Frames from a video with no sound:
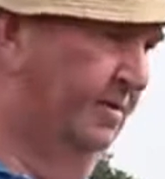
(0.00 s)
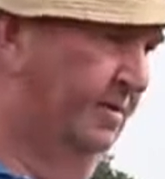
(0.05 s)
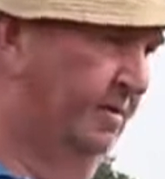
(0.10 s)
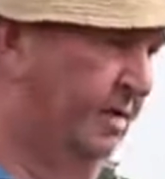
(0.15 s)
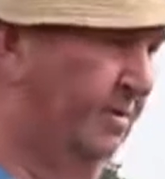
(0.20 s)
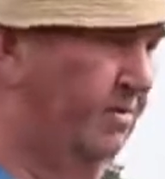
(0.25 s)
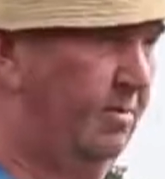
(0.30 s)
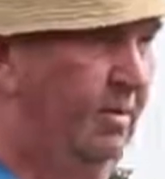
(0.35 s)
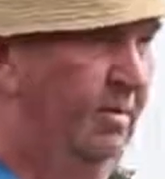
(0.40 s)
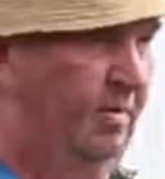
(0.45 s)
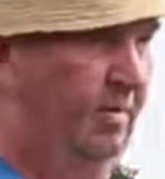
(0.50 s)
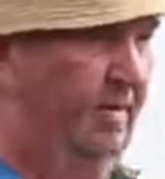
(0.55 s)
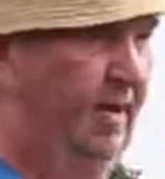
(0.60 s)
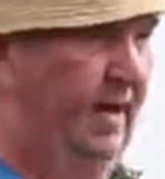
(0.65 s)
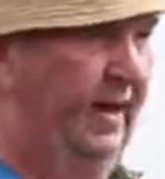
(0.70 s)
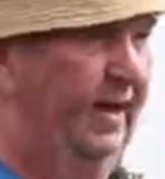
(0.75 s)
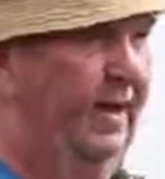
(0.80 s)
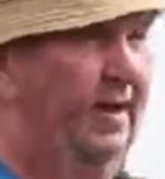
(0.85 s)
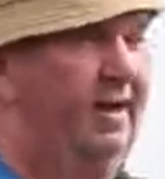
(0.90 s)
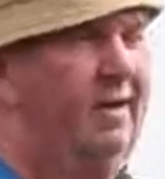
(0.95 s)
I remember
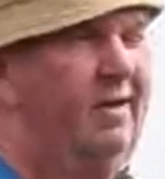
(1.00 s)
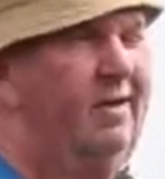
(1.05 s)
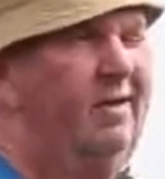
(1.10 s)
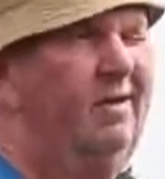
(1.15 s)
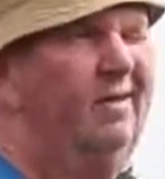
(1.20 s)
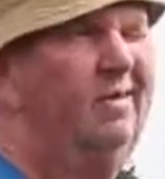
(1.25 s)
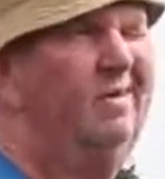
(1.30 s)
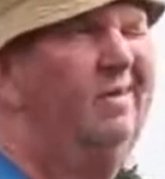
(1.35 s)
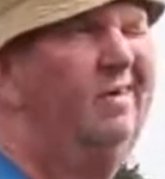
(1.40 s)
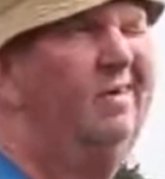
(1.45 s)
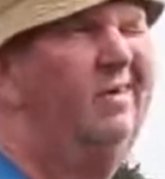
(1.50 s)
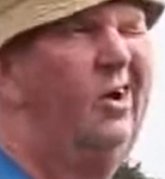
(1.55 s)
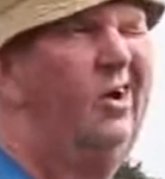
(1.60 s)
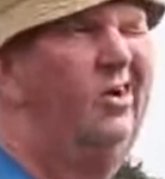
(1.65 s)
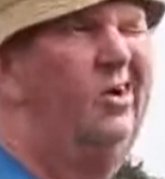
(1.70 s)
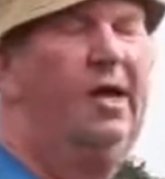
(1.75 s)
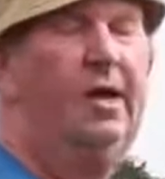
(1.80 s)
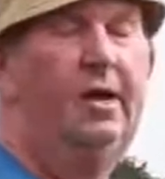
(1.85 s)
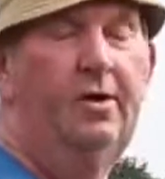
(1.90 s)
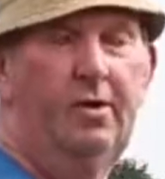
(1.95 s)
back
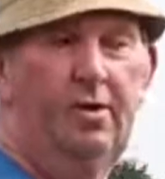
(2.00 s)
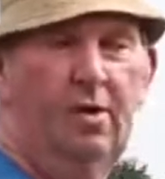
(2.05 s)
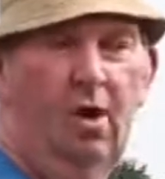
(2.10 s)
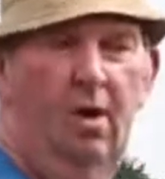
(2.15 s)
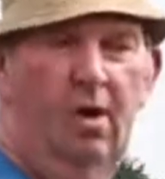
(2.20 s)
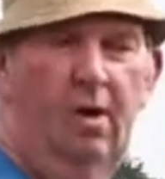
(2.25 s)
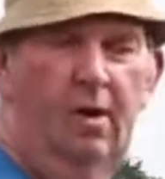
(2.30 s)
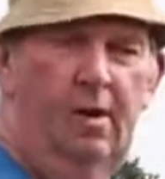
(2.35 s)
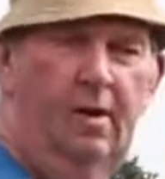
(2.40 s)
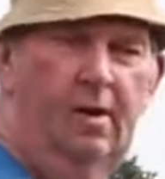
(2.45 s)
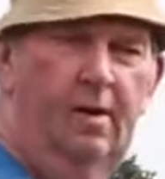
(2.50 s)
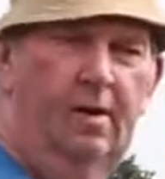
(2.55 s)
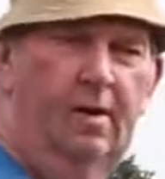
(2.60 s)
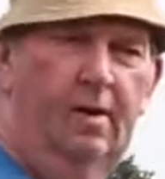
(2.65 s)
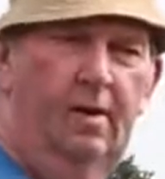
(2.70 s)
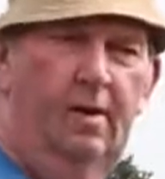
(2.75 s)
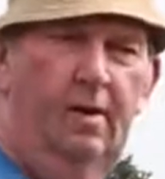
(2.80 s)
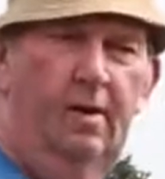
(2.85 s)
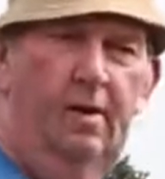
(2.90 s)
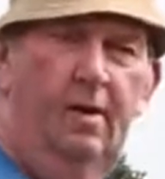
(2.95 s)
30 years ago,
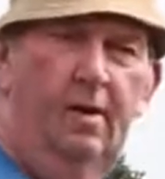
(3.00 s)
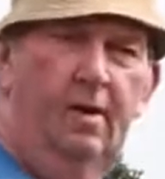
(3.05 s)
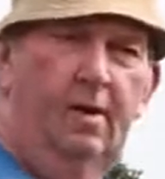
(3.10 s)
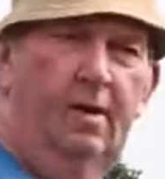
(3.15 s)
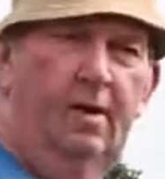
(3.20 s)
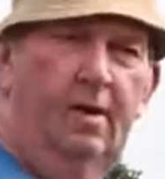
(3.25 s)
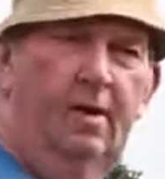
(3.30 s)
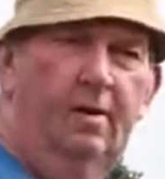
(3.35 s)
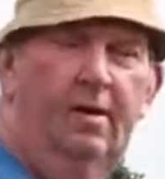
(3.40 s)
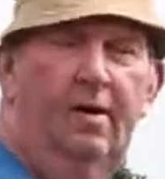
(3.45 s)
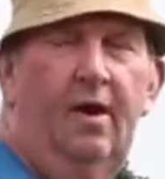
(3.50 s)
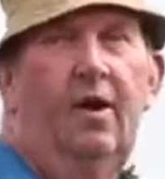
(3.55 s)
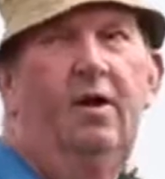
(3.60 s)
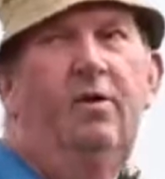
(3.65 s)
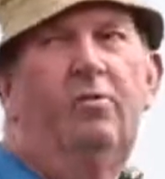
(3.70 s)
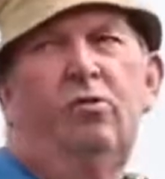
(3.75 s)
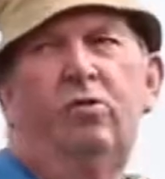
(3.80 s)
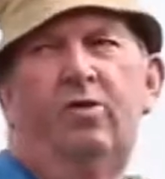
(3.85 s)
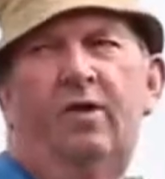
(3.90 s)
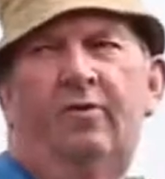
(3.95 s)

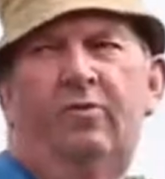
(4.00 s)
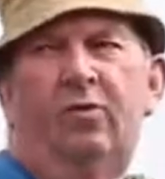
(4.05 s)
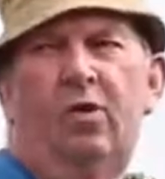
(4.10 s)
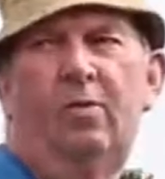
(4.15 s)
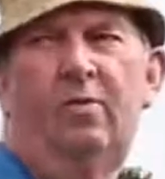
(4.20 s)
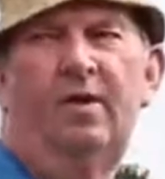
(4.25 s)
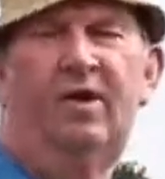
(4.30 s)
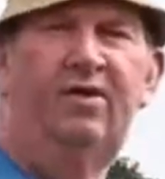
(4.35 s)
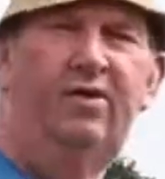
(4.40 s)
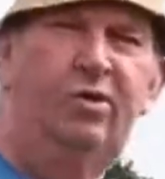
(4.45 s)
I wouldn't have room in